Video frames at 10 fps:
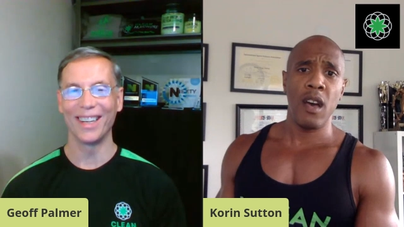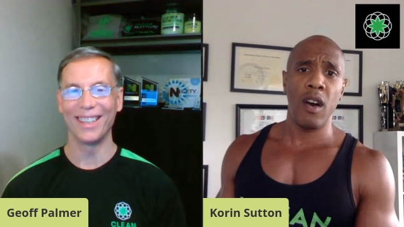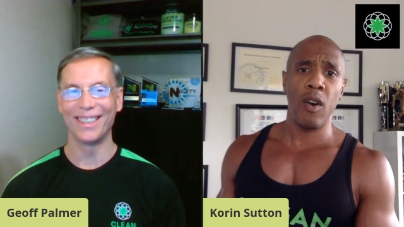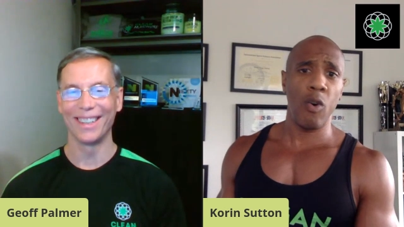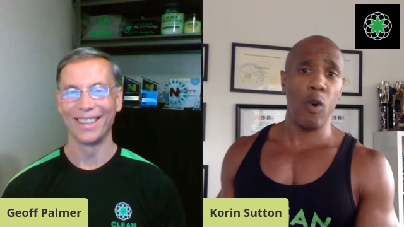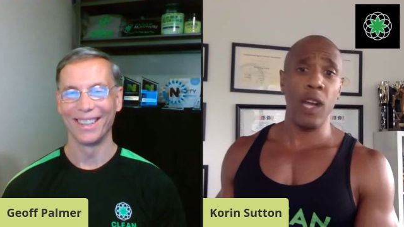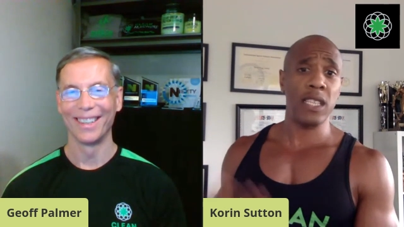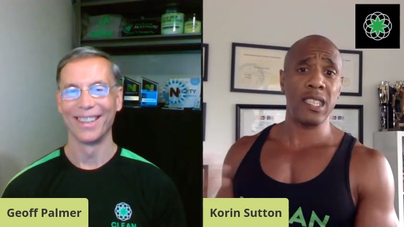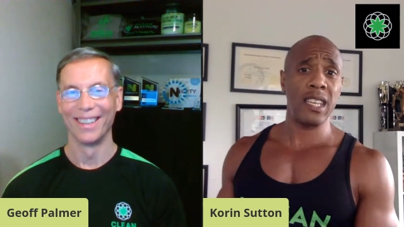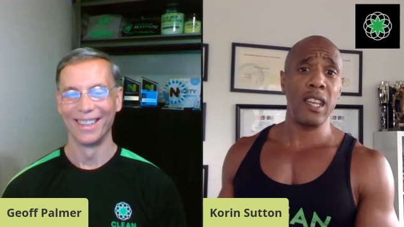Speaker 1: Uh, I
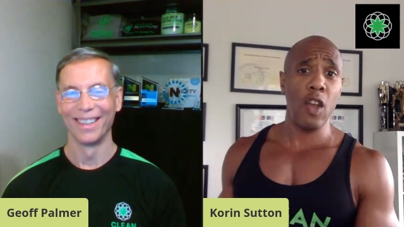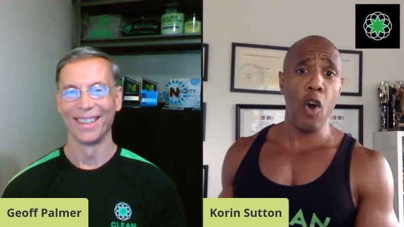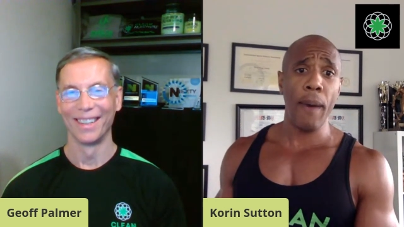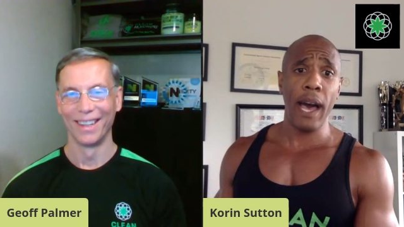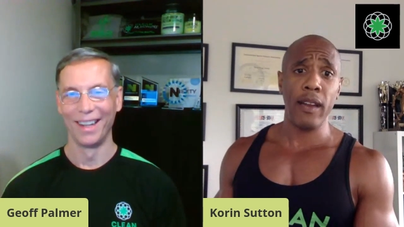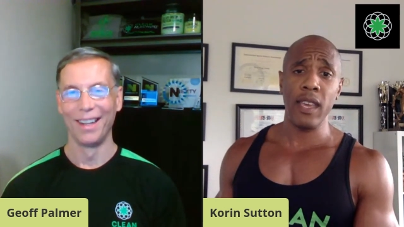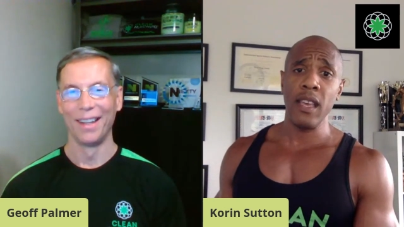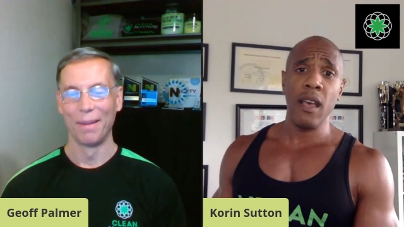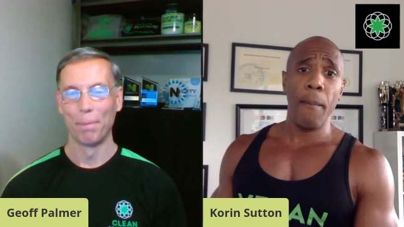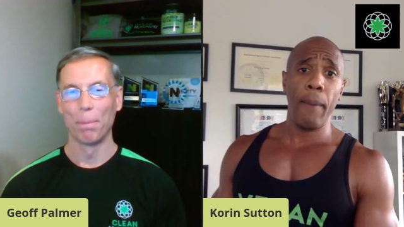didn't know about it,
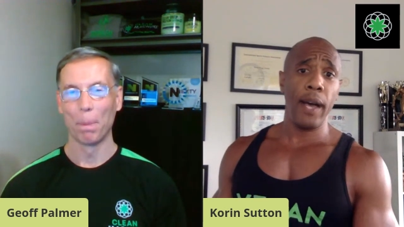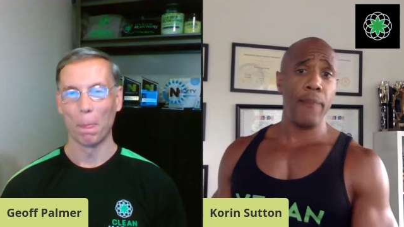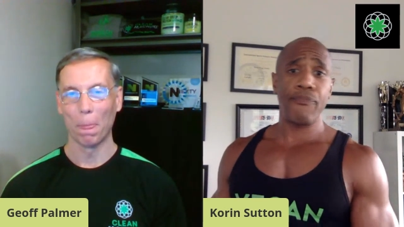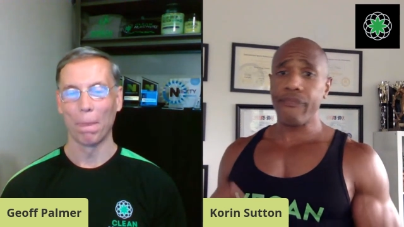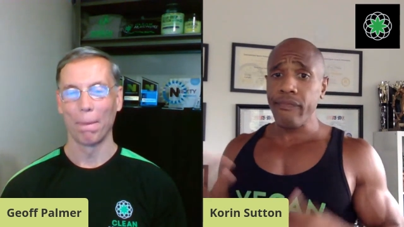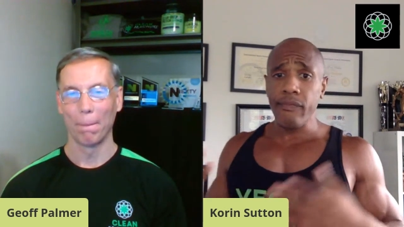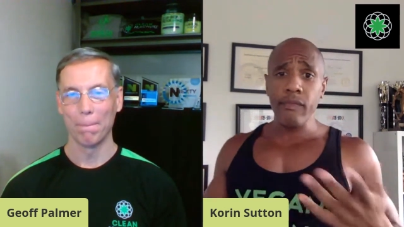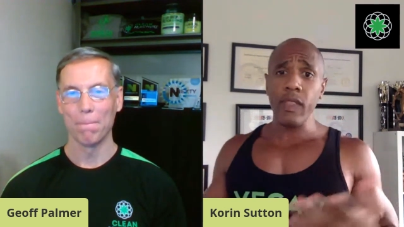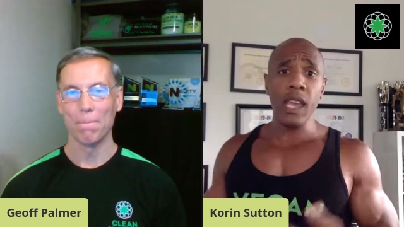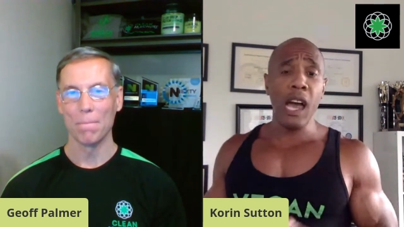but
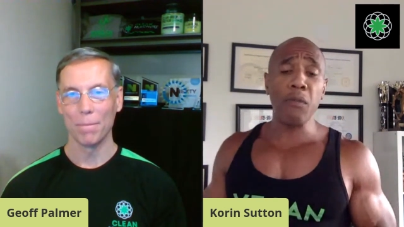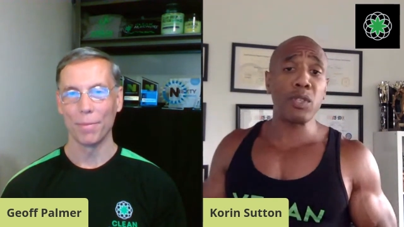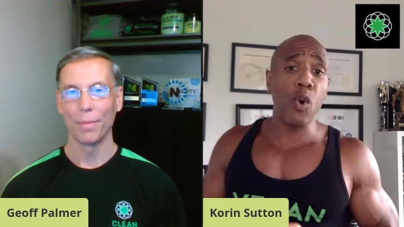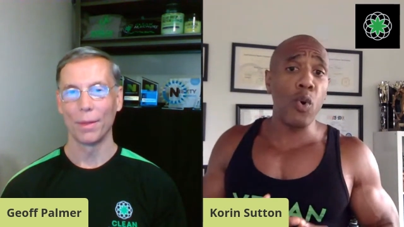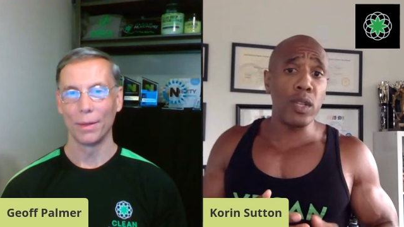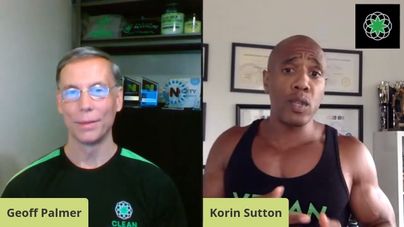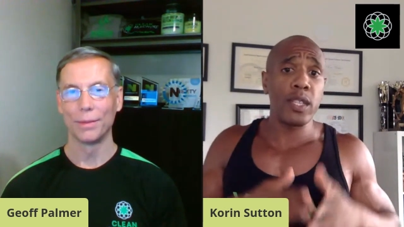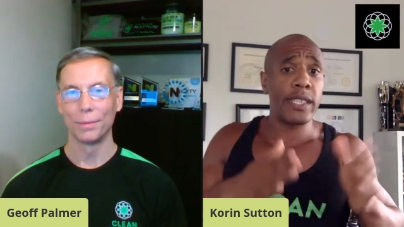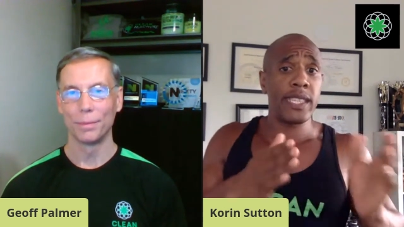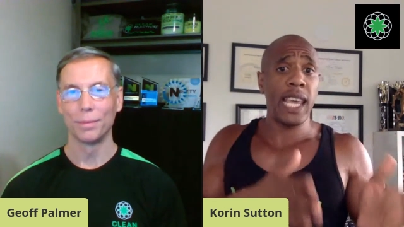I was going to the
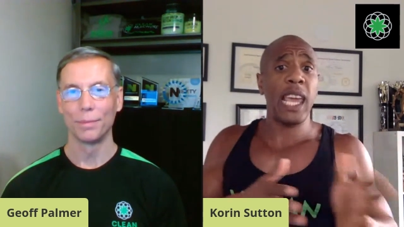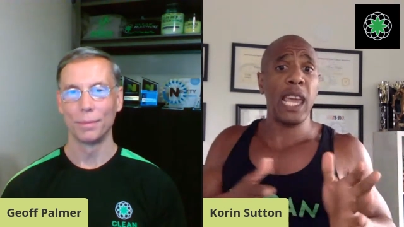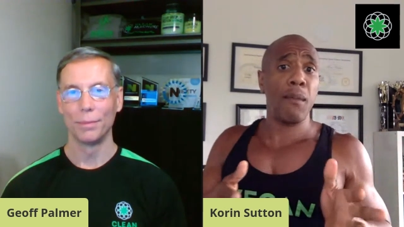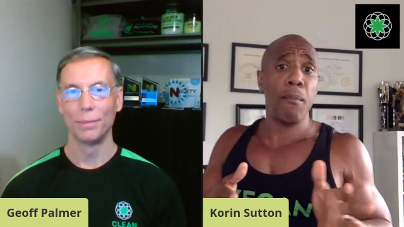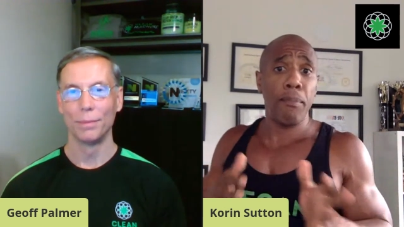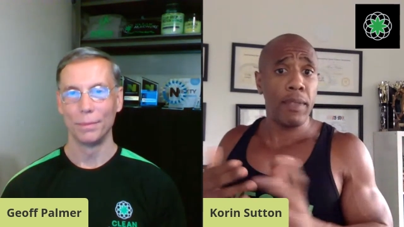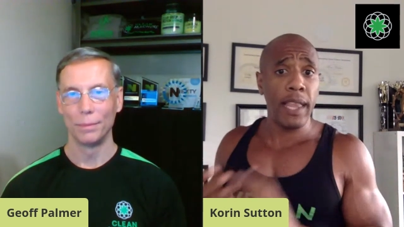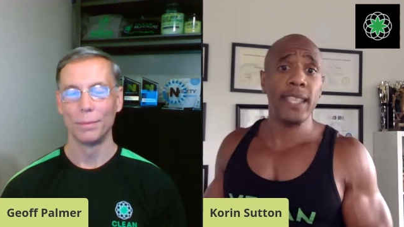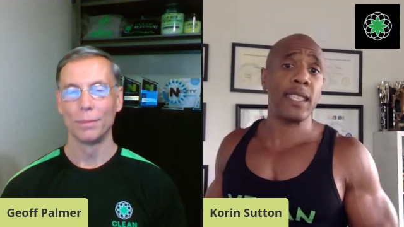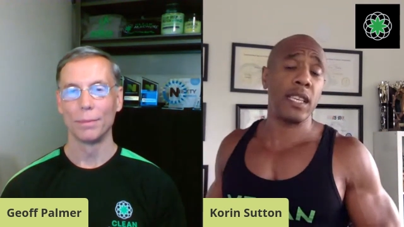same
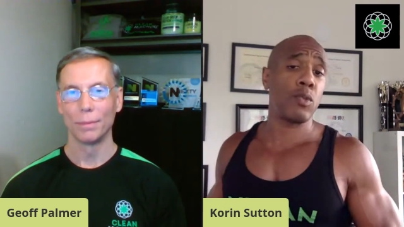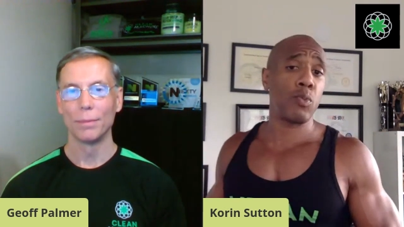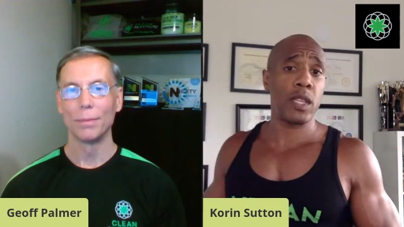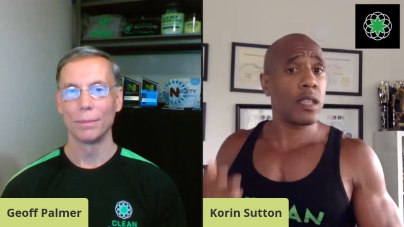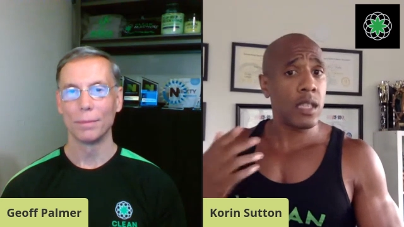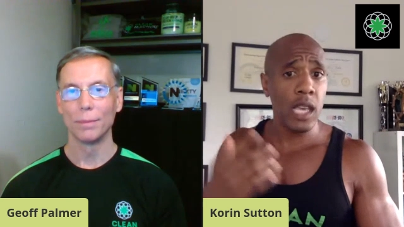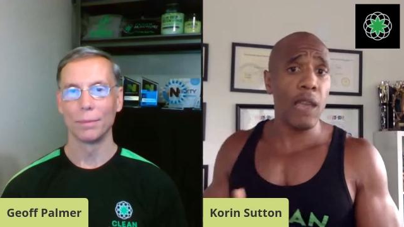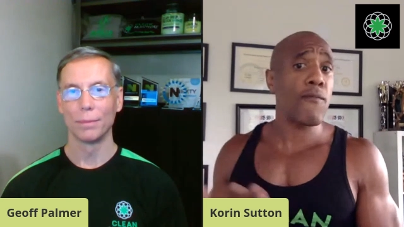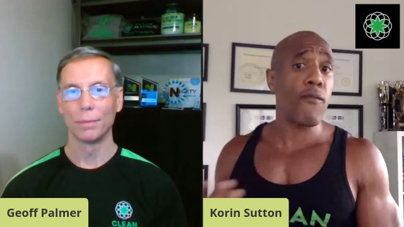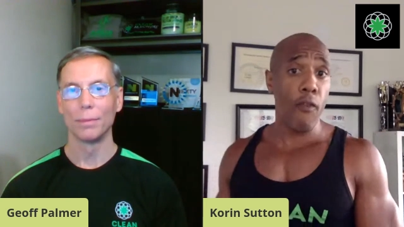places with the
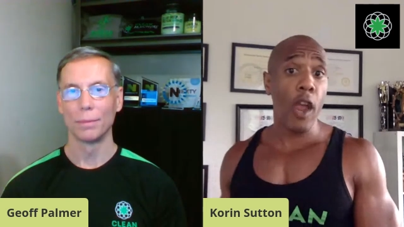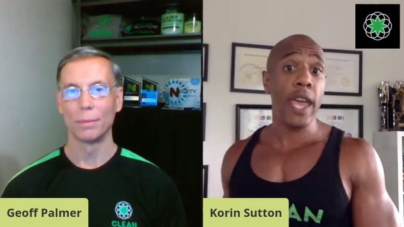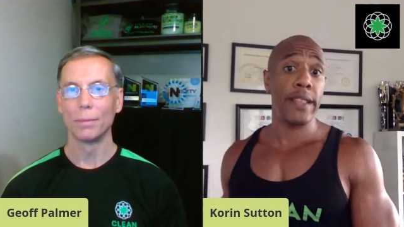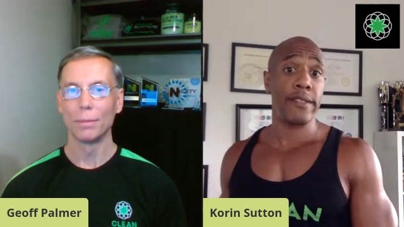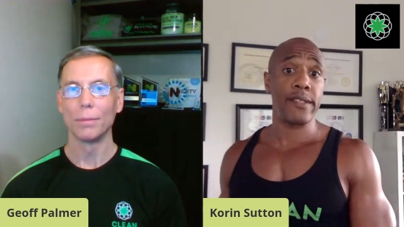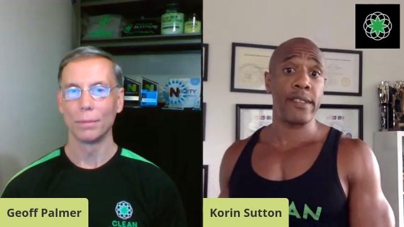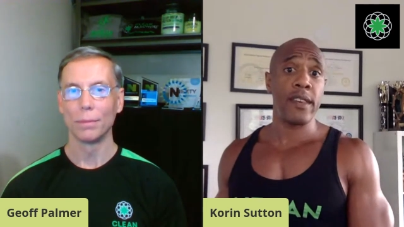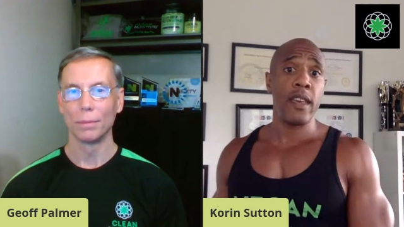same friends,